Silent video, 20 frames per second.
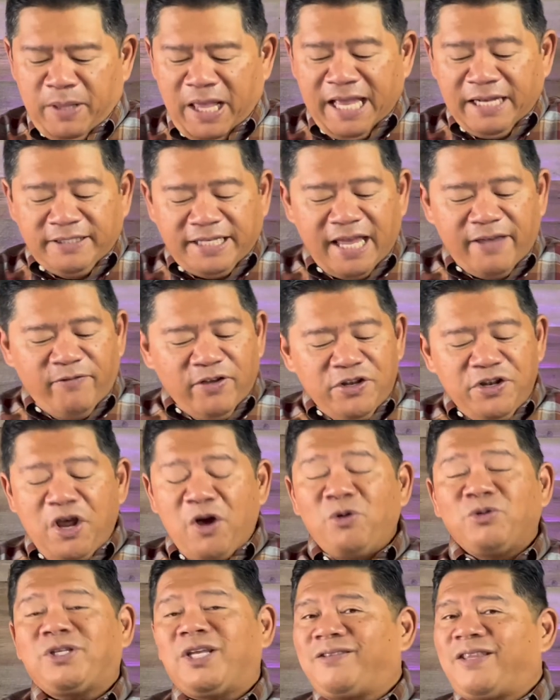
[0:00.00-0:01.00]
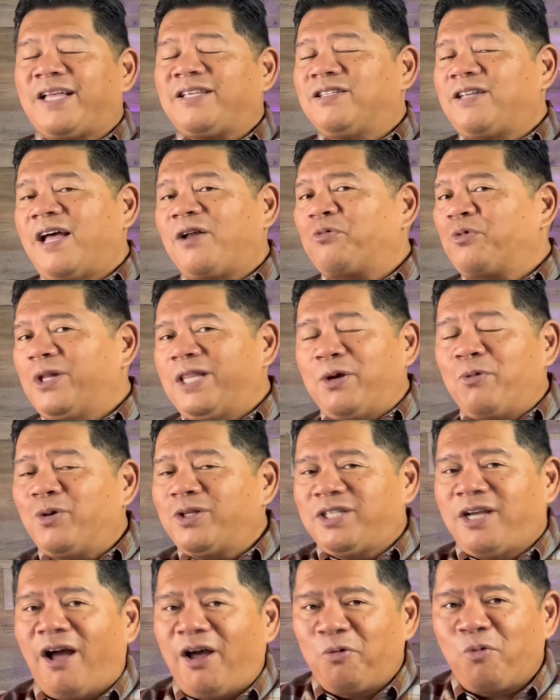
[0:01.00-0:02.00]
And David knows that that's not really
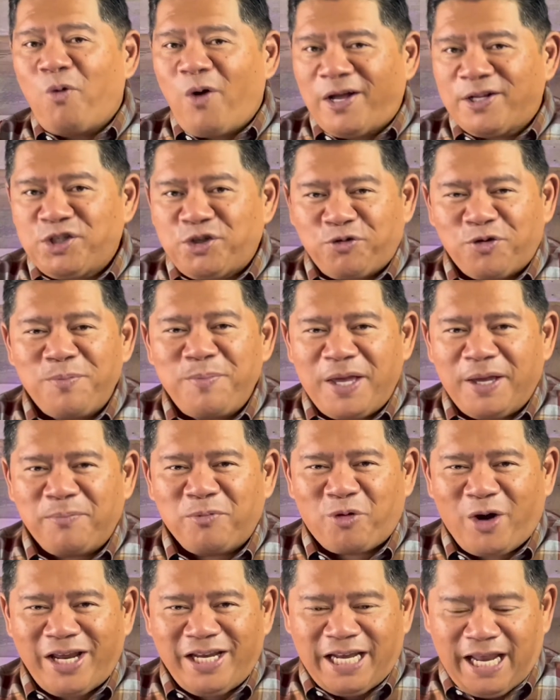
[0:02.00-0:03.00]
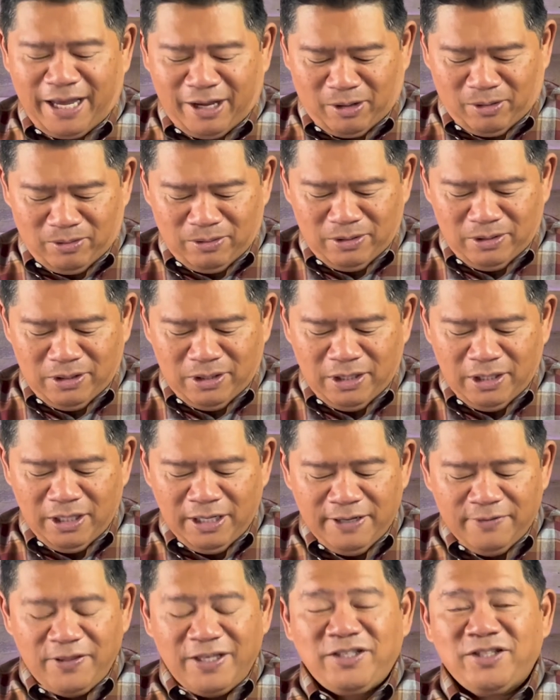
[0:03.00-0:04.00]
what God wants from him right now.
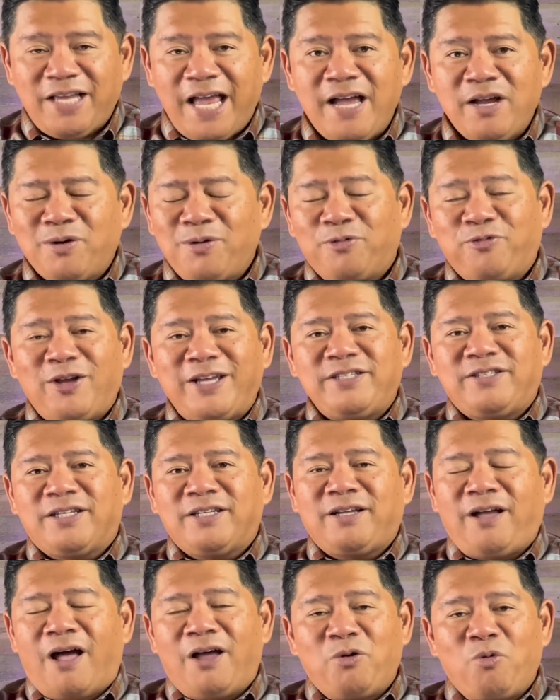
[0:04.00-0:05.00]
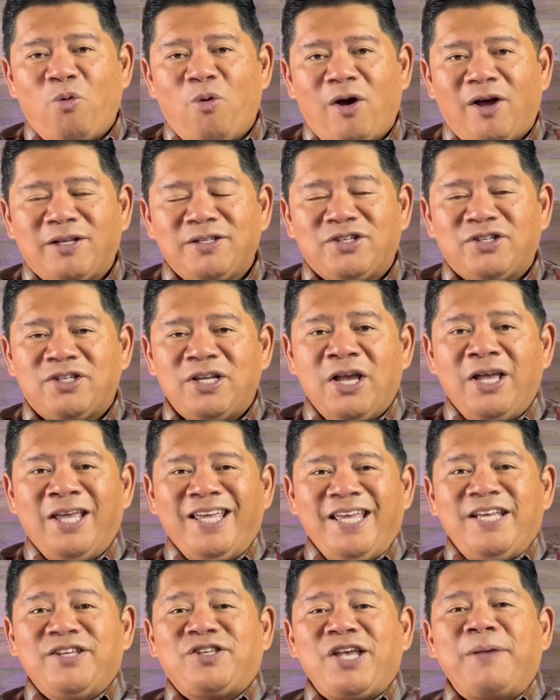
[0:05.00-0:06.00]
The sacrifice that God wants
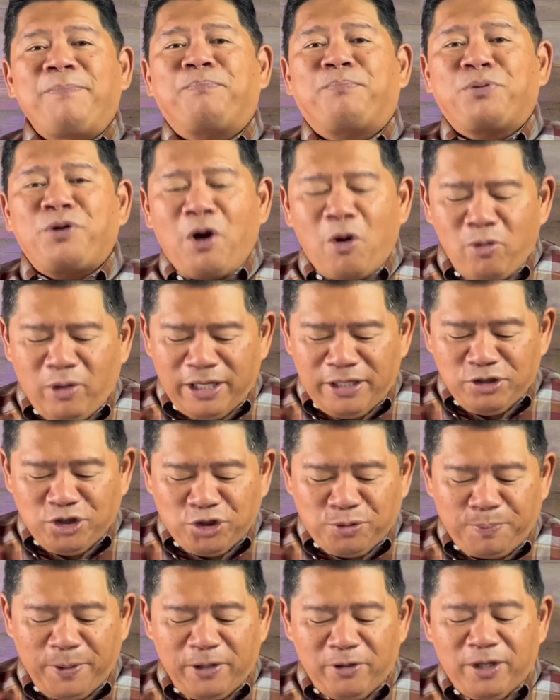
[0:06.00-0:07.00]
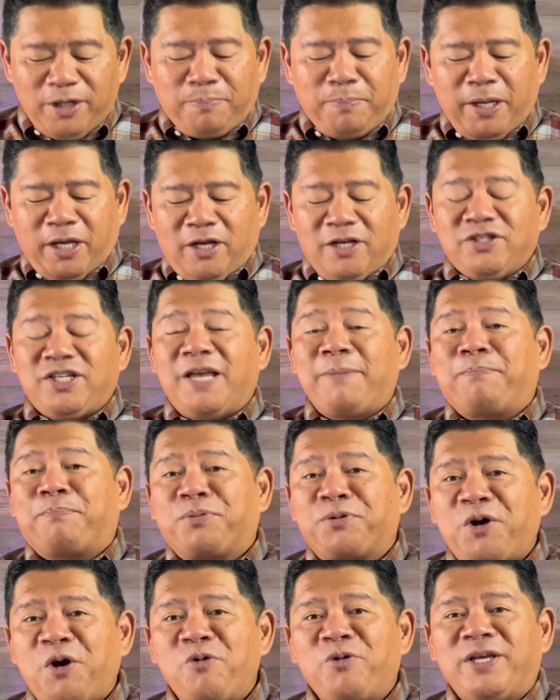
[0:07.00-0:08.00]
is a broken spirit, because a
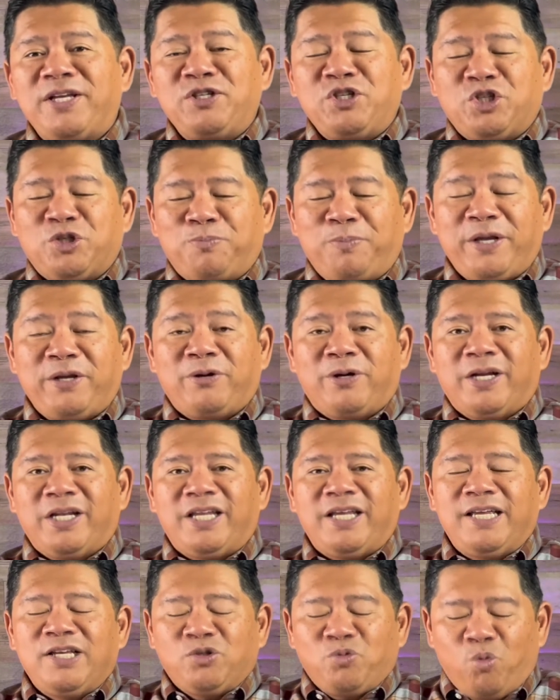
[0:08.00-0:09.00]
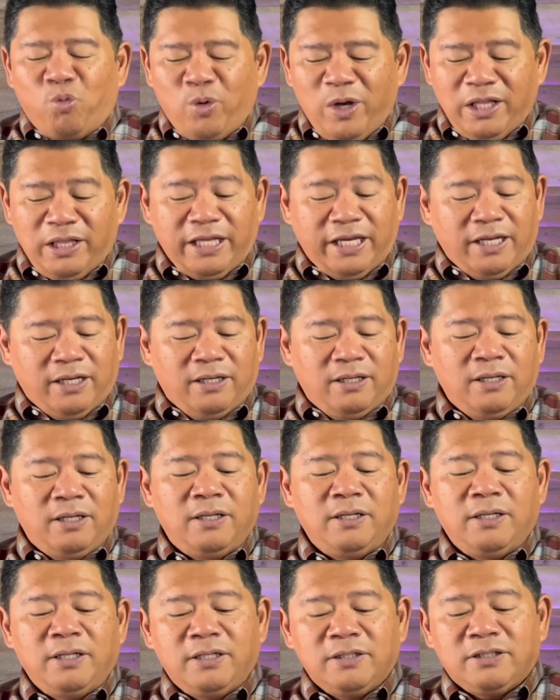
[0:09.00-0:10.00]
broken spirit is willing
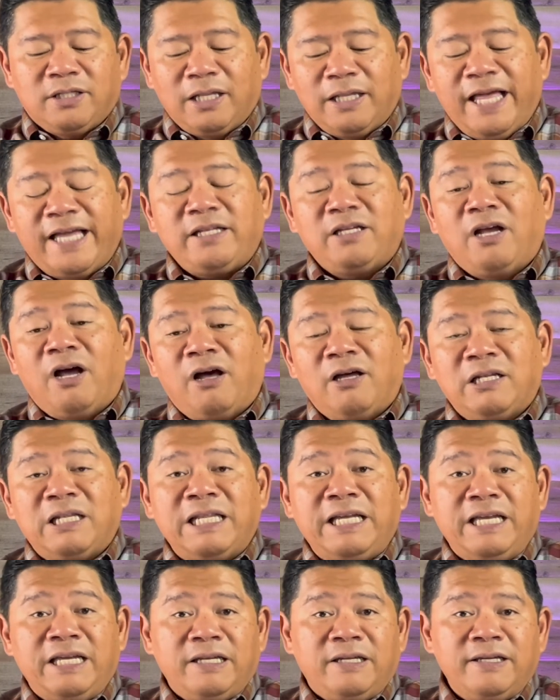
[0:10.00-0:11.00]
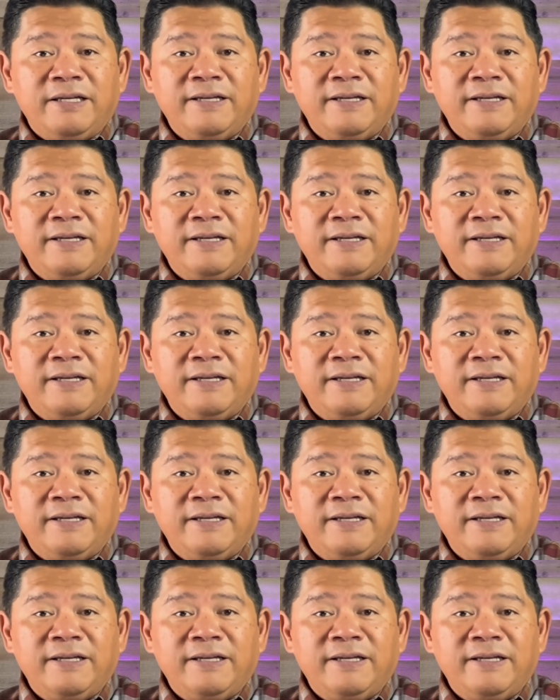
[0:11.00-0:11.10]
to let God lead.